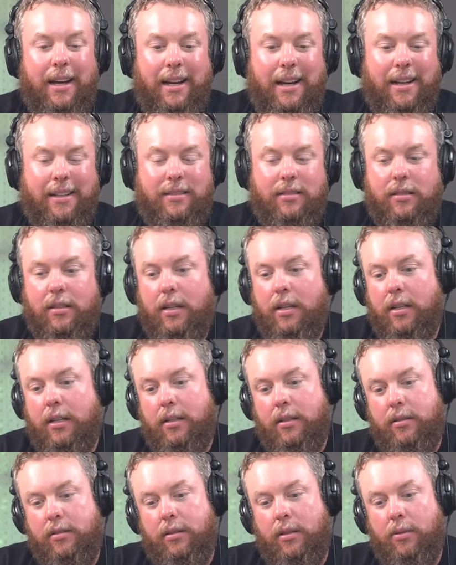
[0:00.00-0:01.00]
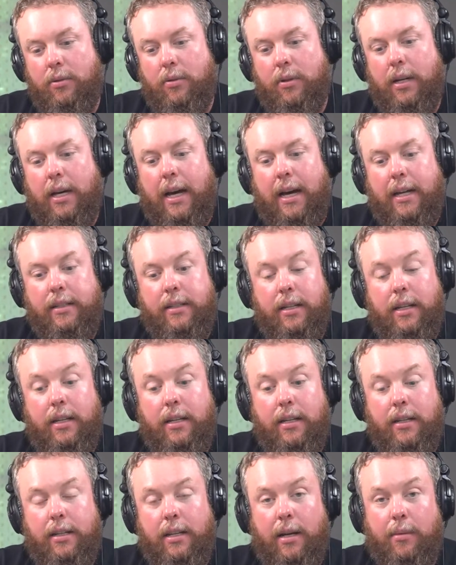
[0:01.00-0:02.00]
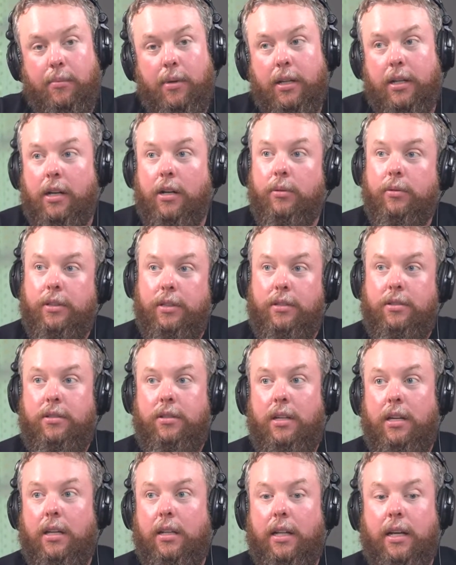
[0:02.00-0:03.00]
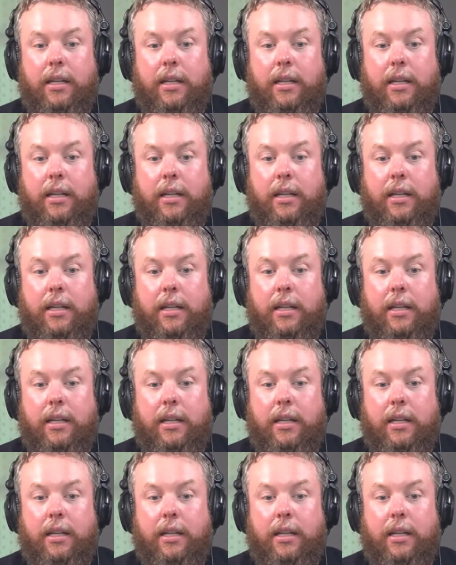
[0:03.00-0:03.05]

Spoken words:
Ice. So I did, and I'm like, holy shit.